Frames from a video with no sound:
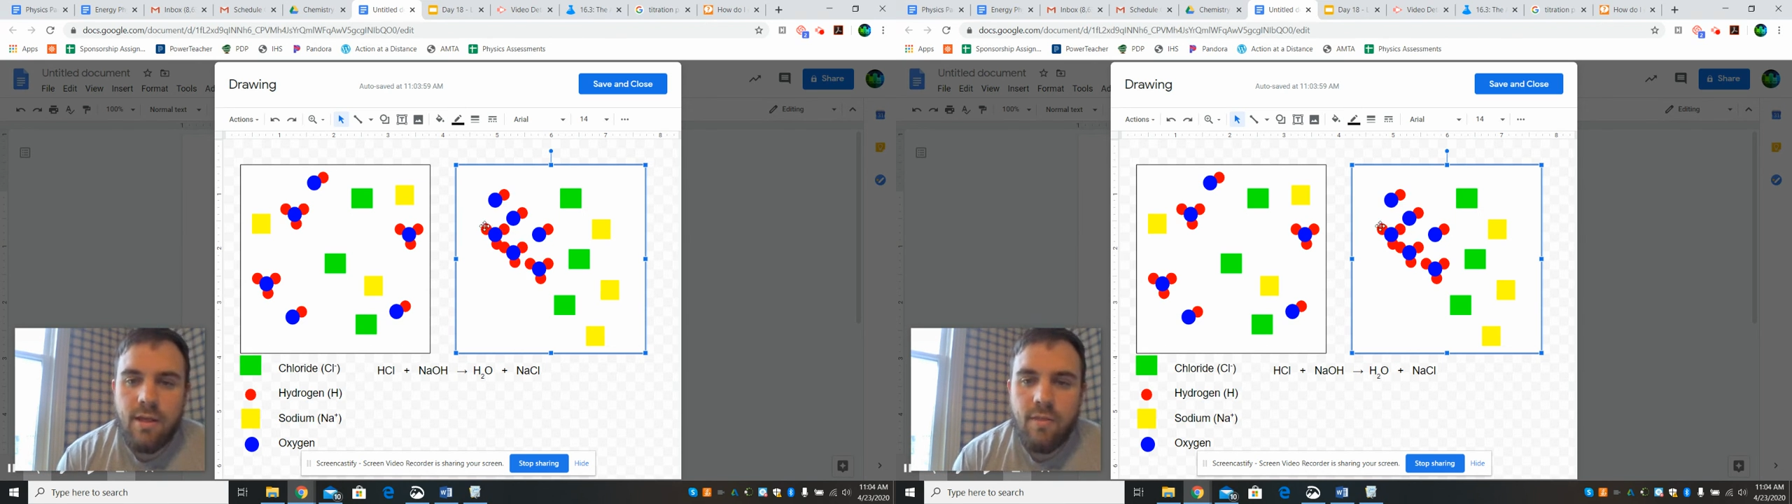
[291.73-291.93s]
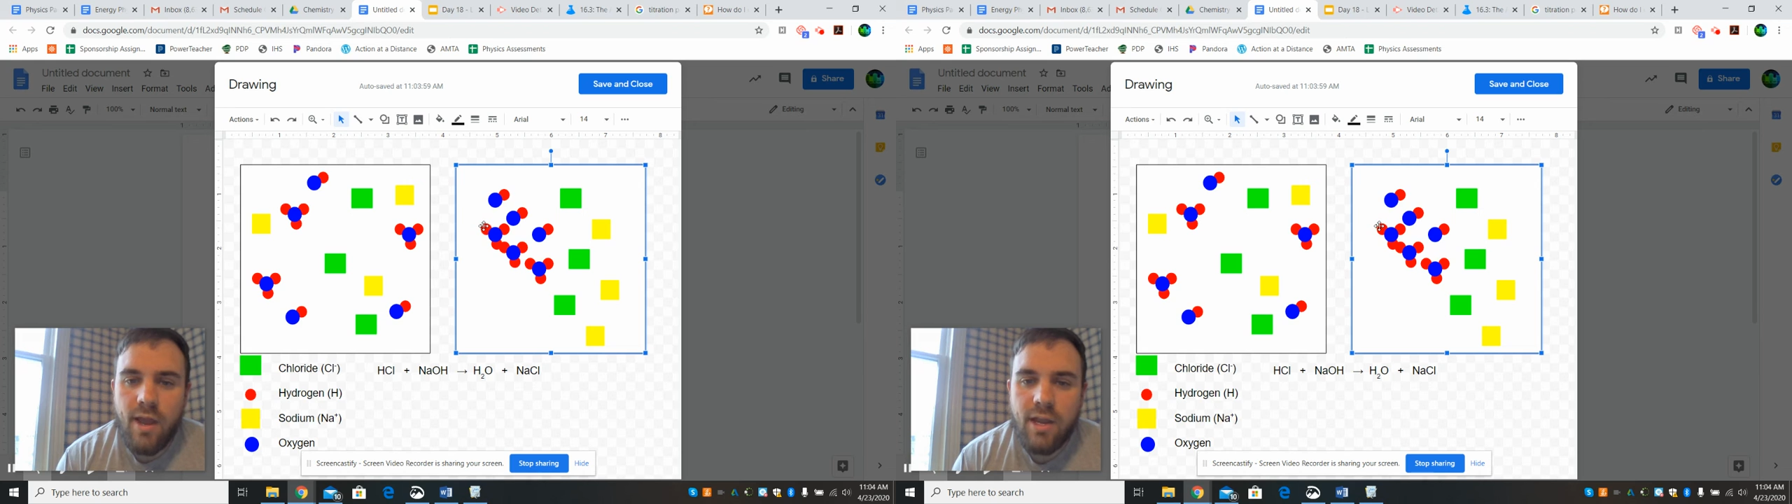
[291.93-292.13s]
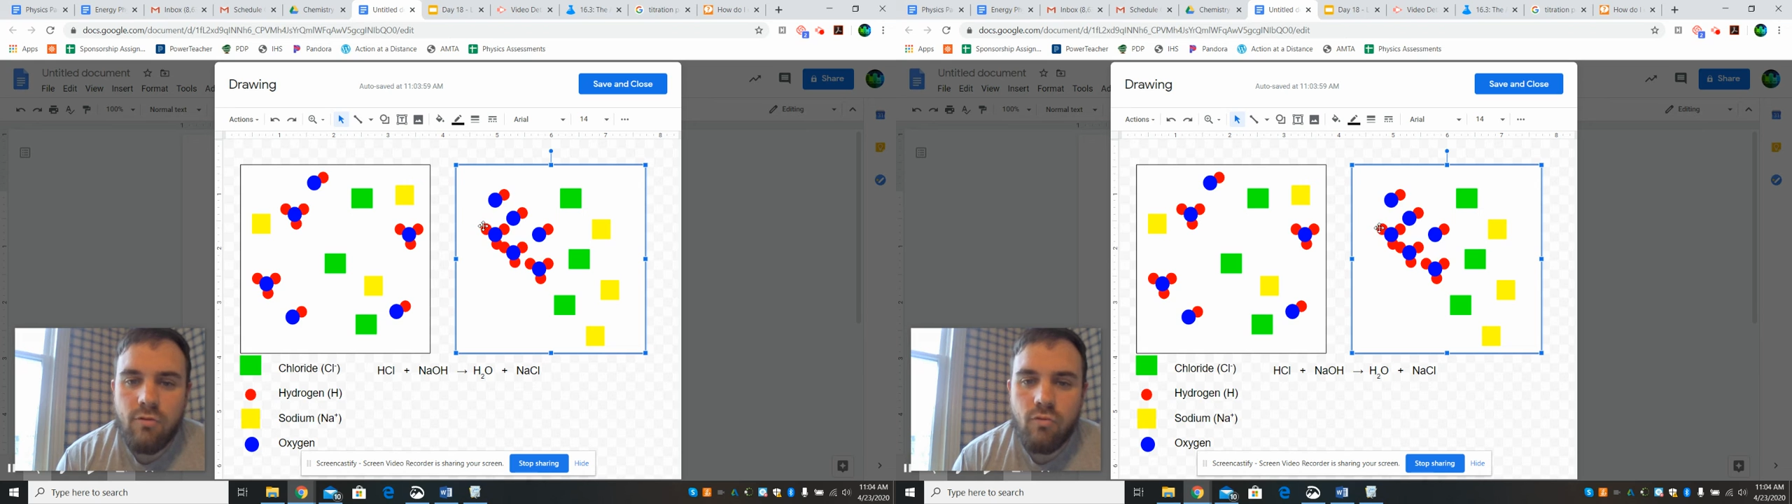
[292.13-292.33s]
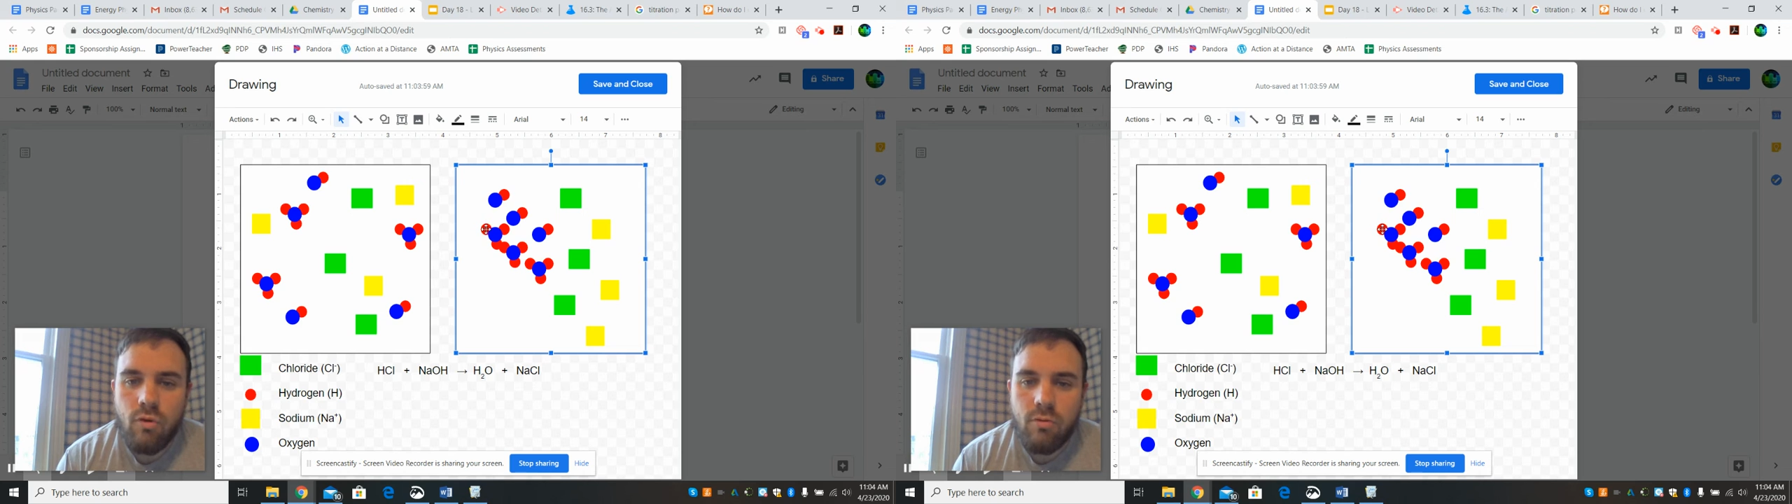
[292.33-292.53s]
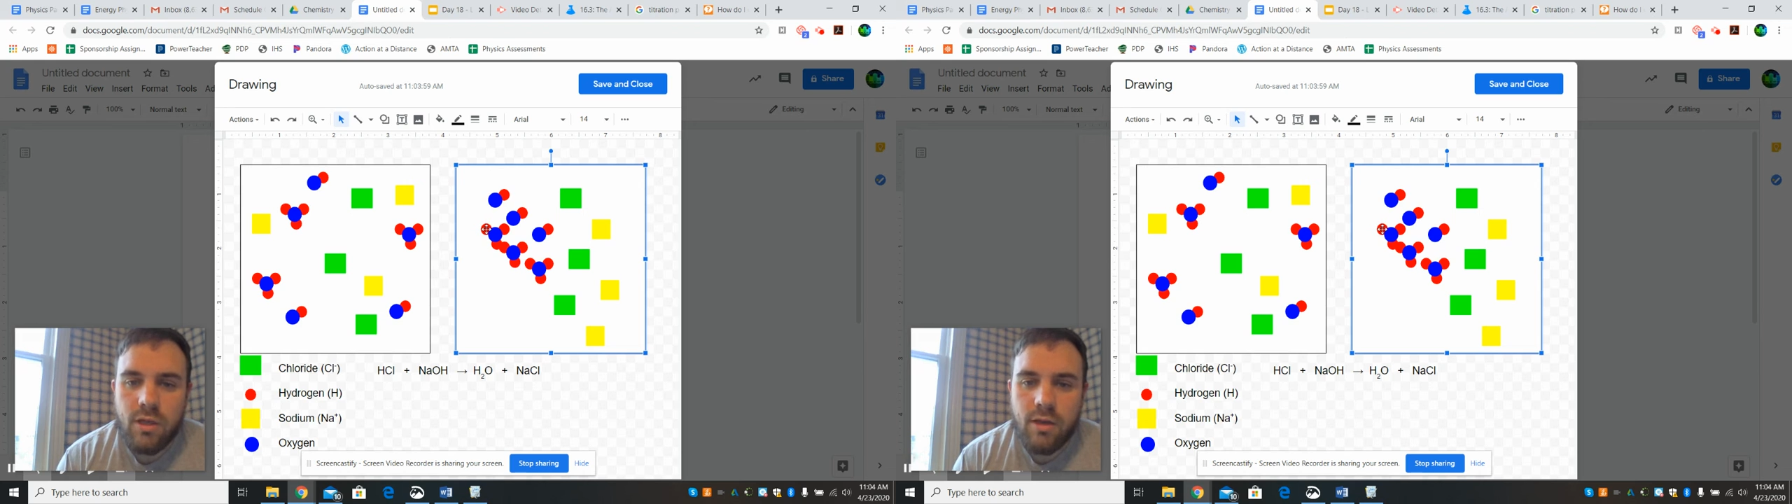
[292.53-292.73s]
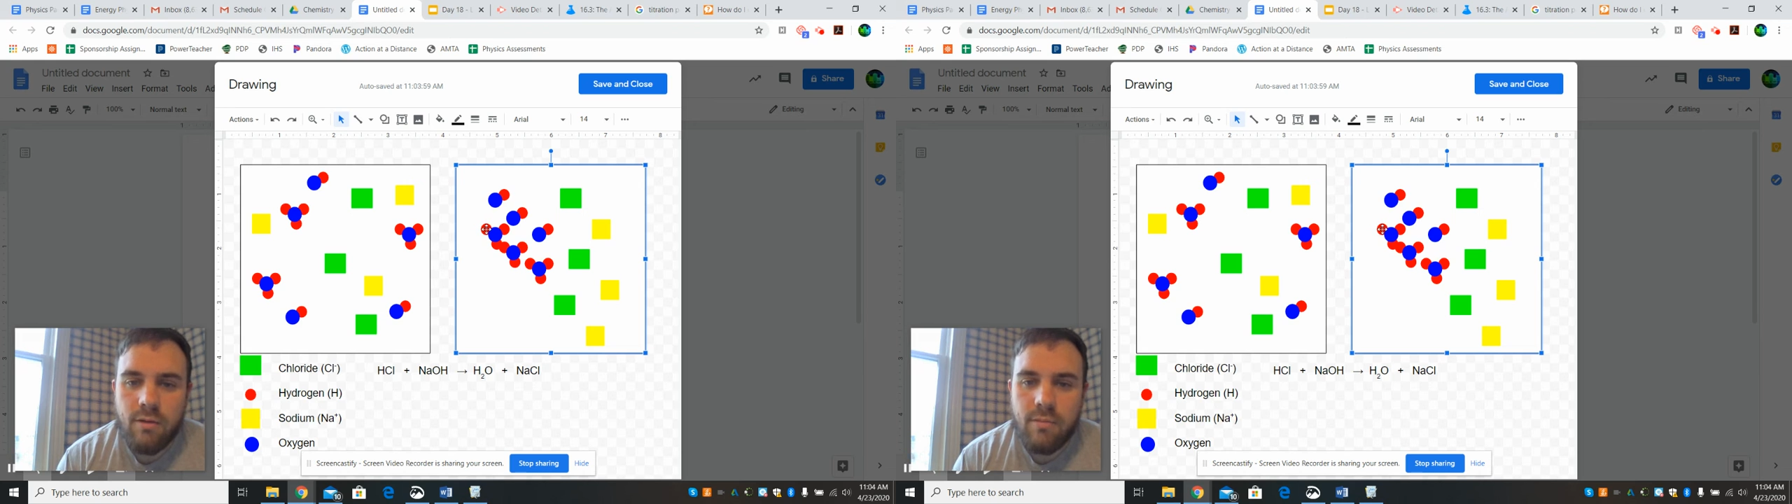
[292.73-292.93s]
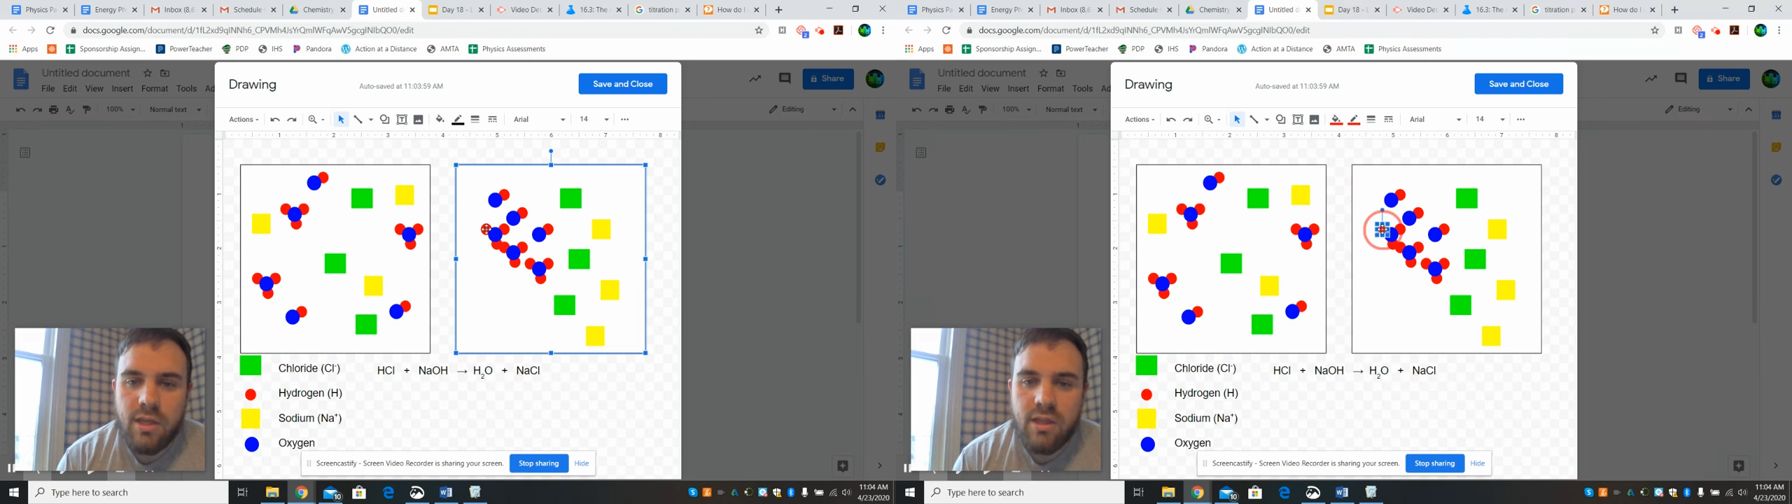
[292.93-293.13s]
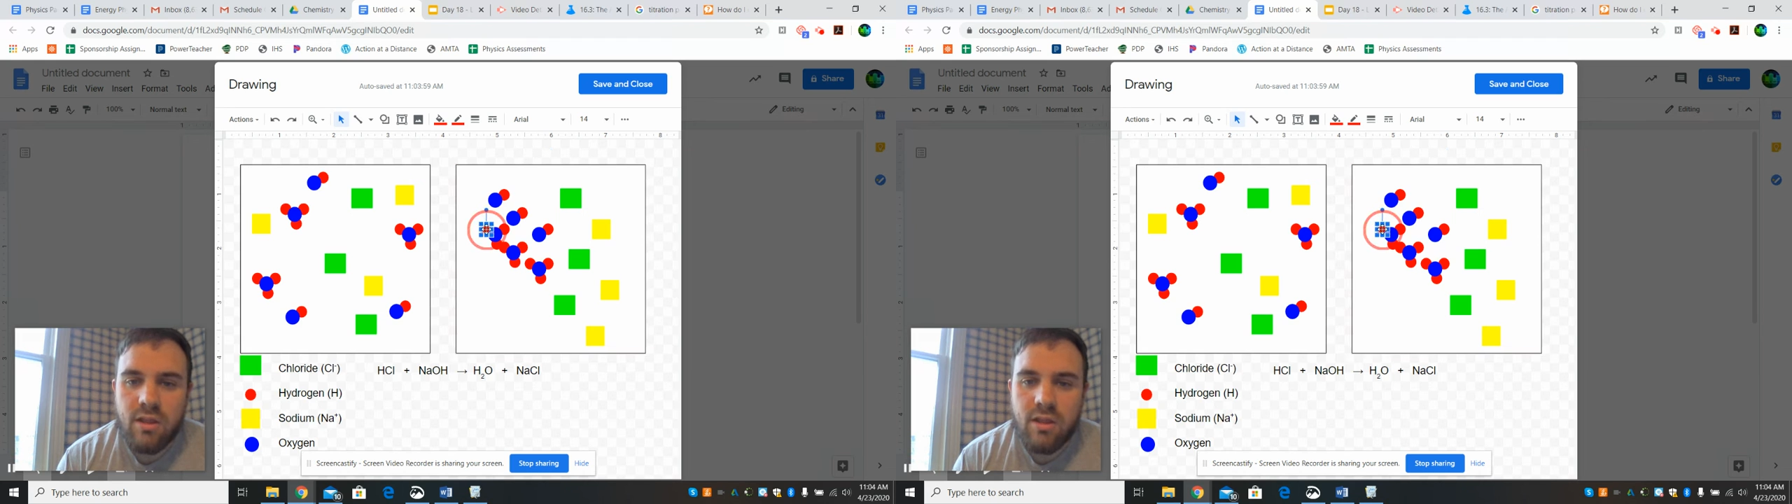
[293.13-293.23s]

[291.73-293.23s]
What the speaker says: The hydronium is